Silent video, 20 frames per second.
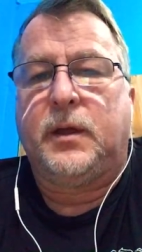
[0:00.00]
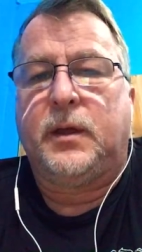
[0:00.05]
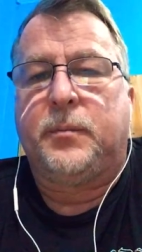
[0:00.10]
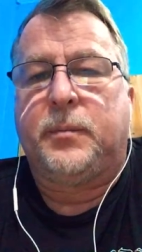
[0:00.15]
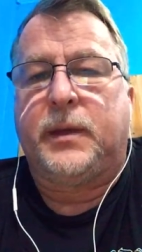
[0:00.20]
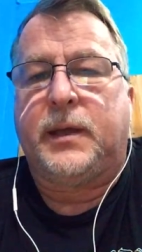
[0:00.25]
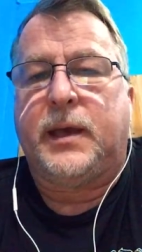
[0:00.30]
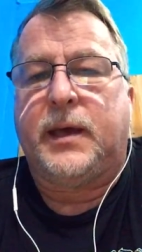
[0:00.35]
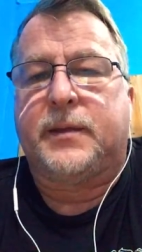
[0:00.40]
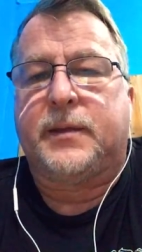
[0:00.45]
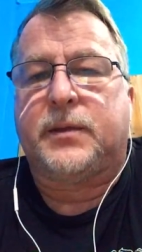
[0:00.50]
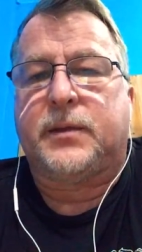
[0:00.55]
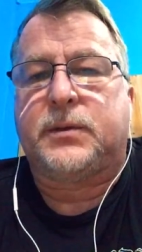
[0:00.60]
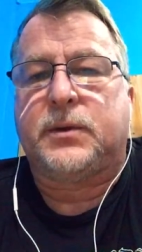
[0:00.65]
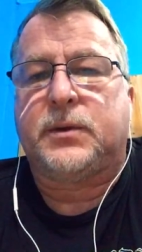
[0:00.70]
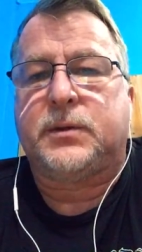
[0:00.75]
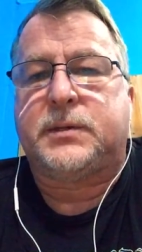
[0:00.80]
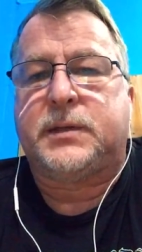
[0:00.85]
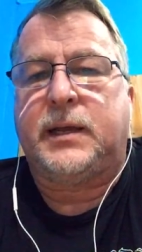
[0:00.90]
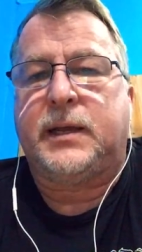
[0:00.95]
But yeah, the
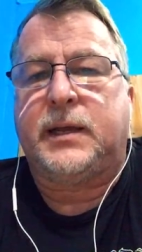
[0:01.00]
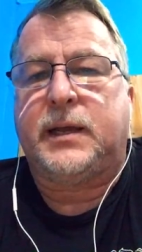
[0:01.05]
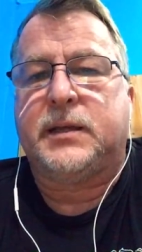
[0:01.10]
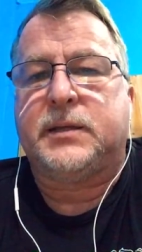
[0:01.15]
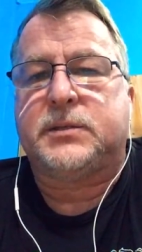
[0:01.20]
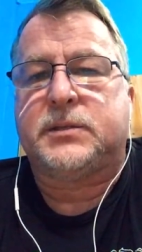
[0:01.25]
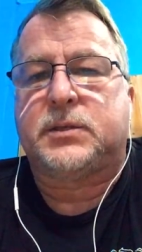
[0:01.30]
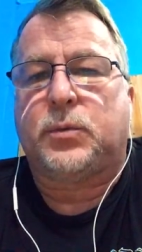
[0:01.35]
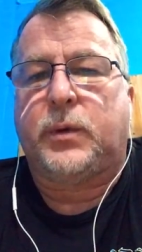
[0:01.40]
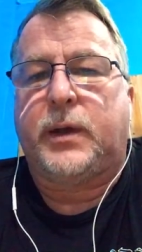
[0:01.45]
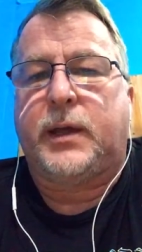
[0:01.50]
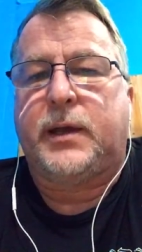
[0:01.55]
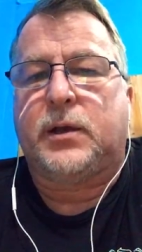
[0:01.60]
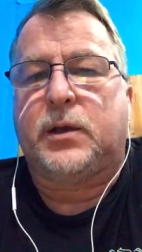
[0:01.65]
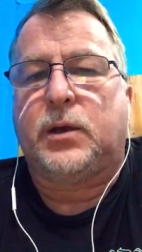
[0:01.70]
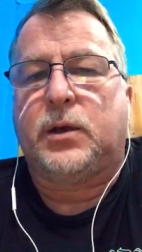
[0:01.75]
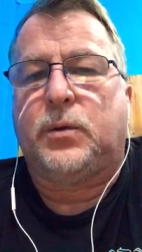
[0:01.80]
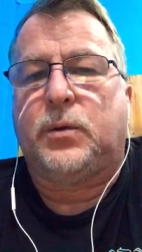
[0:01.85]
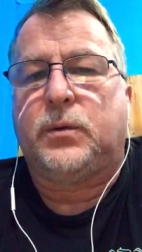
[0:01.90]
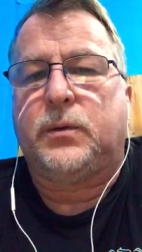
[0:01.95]
13A is the way to
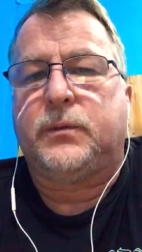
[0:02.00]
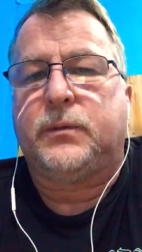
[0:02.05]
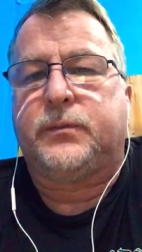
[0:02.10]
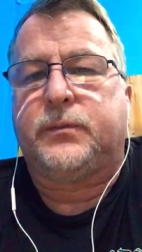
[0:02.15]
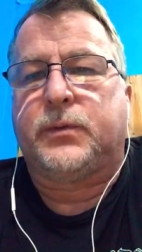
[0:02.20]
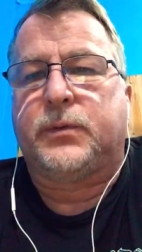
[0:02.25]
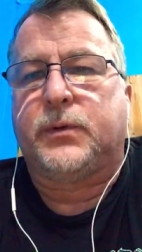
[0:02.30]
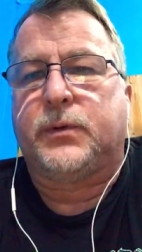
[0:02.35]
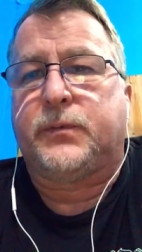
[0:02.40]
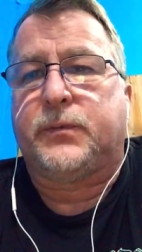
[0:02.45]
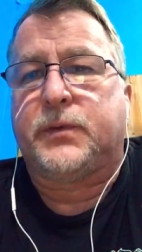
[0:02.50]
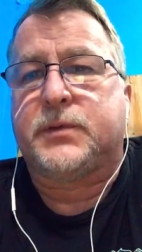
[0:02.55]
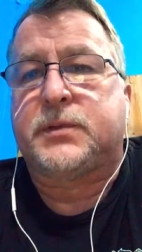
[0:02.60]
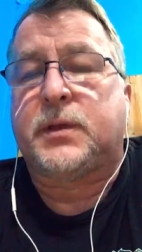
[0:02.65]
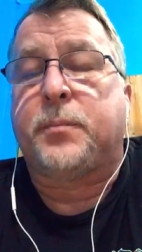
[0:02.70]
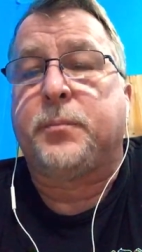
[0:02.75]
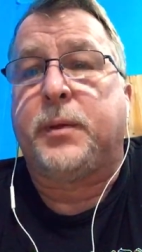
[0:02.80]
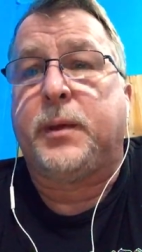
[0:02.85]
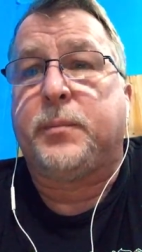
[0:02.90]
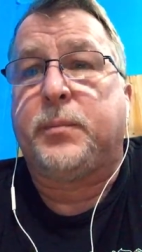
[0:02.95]
go for
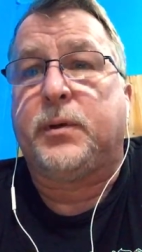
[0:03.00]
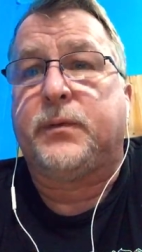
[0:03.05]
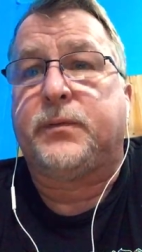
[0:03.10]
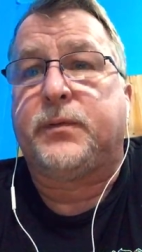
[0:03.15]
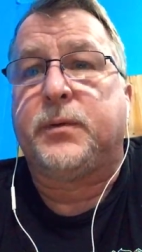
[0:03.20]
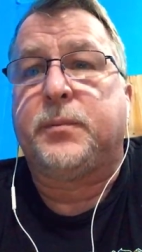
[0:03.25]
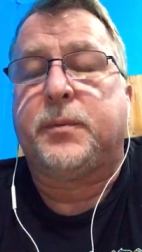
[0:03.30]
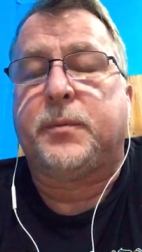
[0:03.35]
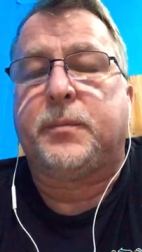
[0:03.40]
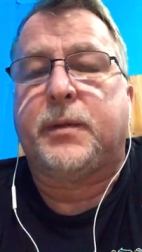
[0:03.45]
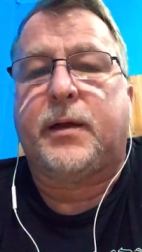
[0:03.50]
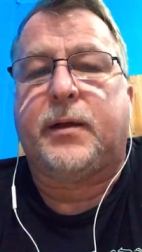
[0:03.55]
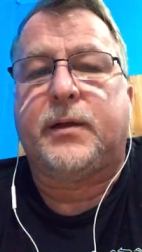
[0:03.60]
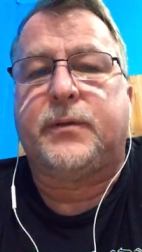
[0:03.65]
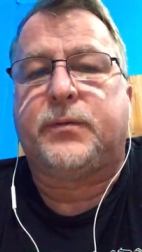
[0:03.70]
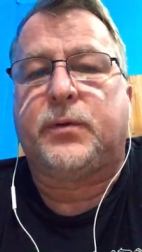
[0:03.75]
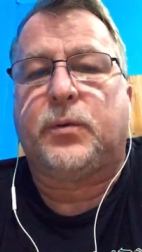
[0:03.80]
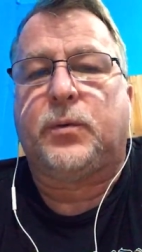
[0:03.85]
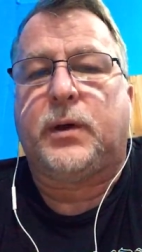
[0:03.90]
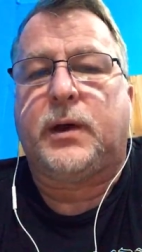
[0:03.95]
some people if you've been married
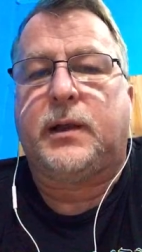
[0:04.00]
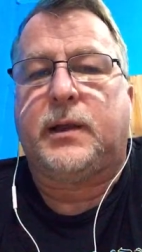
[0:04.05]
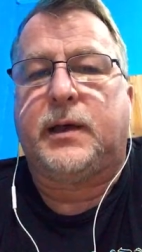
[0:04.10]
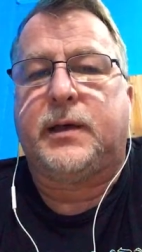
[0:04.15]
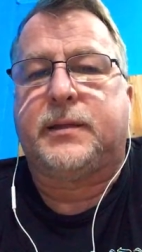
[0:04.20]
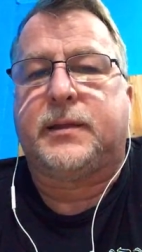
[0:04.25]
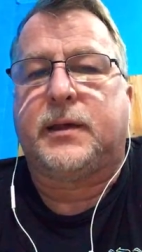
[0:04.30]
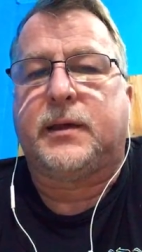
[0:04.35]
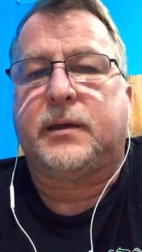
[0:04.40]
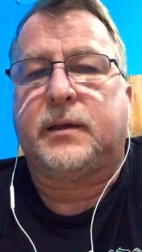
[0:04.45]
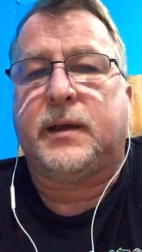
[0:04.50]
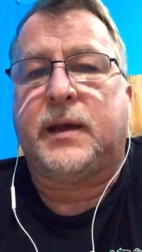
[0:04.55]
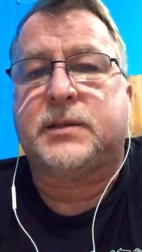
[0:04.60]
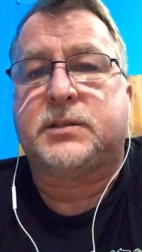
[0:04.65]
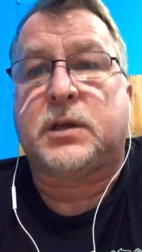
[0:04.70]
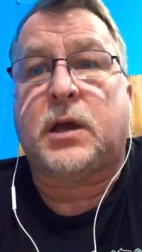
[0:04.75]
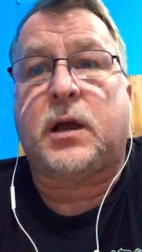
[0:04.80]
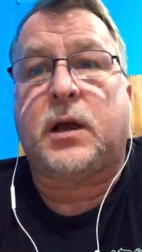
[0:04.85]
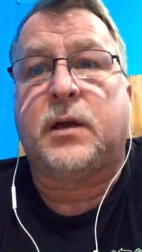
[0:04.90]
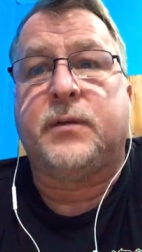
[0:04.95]
for a while, I think.
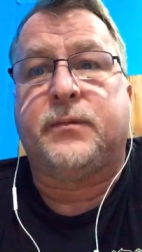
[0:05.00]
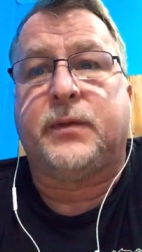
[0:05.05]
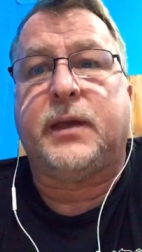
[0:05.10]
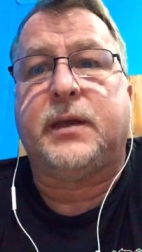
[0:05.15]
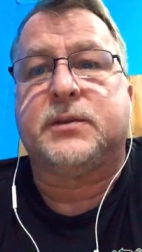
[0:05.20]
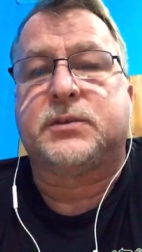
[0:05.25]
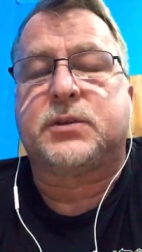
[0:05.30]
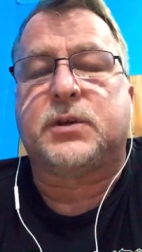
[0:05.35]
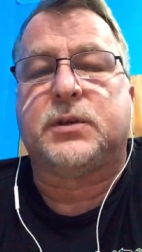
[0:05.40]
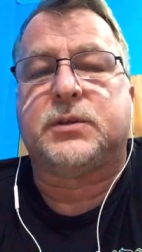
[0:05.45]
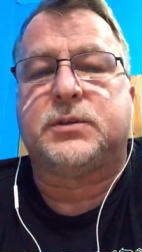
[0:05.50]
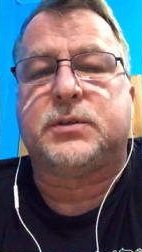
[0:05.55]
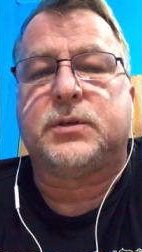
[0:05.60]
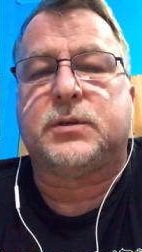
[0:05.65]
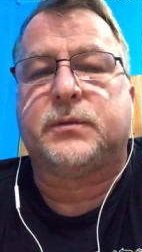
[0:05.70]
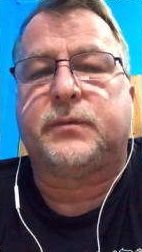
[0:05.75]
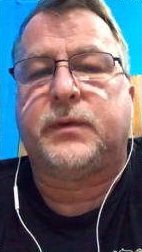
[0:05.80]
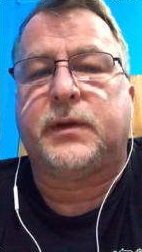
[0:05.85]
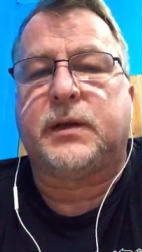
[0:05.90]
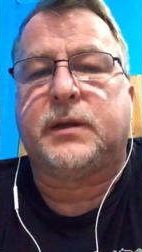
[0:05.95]
SRV is good too
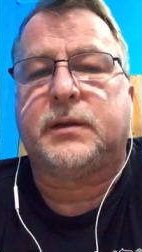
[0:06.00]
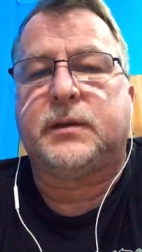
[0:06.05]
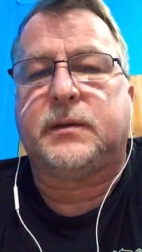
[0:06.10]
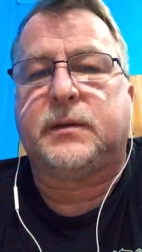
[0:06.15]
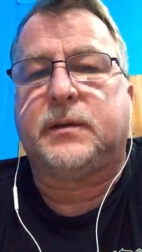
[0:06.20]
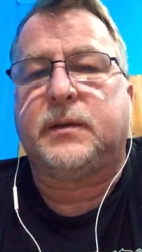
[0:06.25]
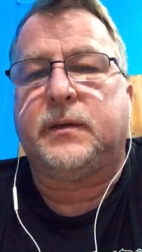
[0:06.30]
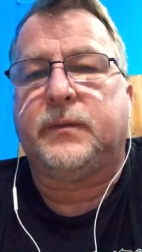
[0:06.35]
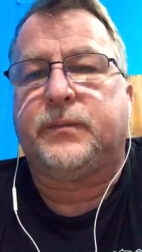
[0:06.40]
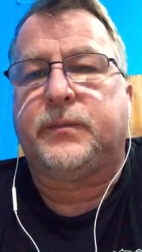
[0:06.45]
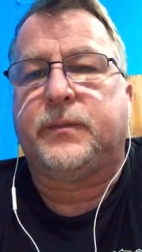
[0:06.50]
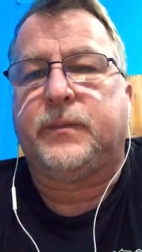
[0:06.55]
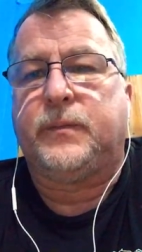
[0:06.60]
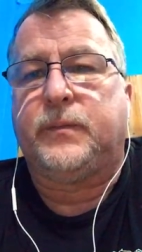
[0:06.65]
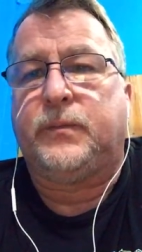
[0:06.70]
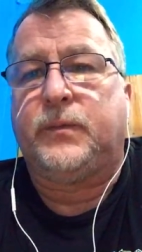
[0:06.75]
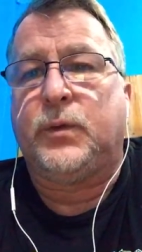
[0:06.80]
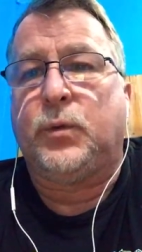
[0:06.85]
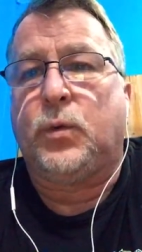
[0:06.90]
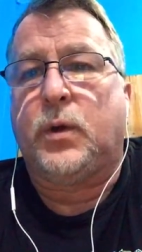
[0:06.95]

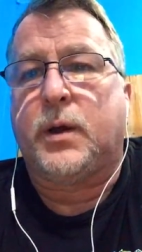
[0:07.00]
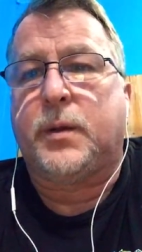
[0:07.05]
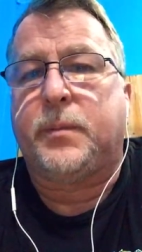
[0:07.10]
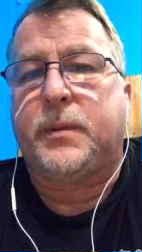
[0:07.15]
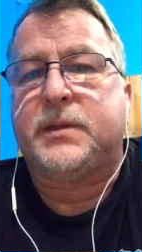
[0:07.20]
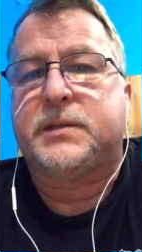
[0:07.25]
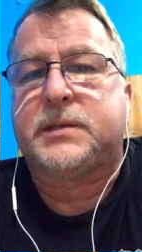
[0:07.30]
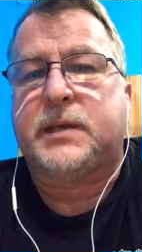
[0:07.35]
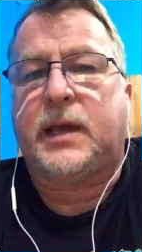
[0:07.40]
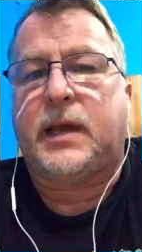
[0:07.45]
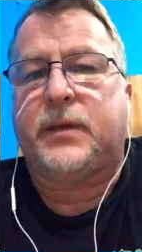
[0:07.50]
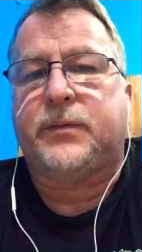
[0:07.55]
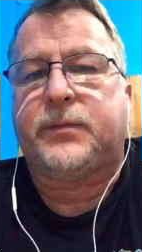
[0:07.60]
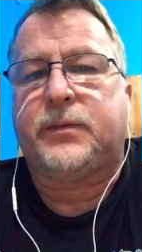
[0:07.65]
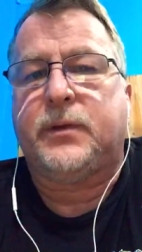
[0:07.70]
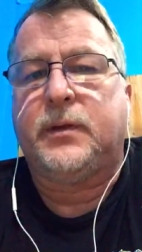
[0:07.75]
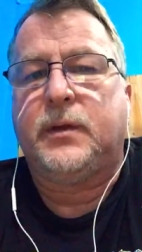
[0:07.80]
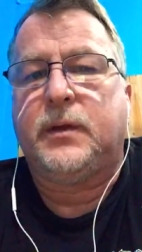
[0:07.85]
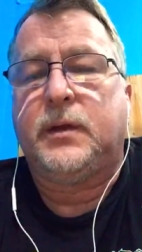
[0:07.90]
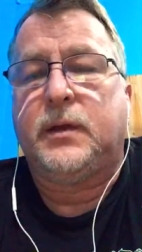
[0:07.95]
if you want to be safe
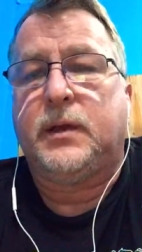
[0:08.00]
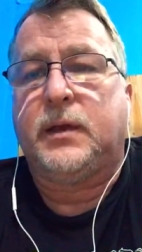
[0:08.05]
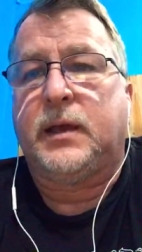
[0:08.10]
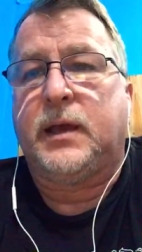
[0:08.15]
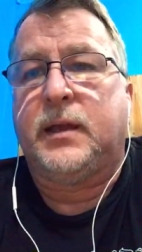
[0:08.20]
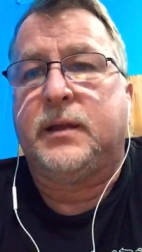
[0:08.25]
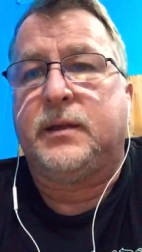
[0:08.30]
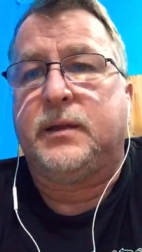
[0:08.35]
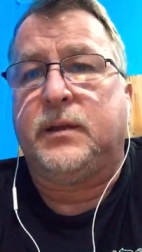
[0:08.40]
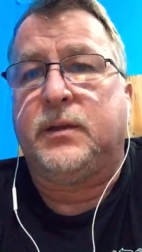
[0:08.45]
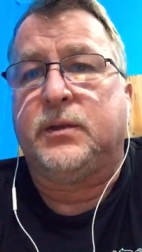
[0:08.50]
and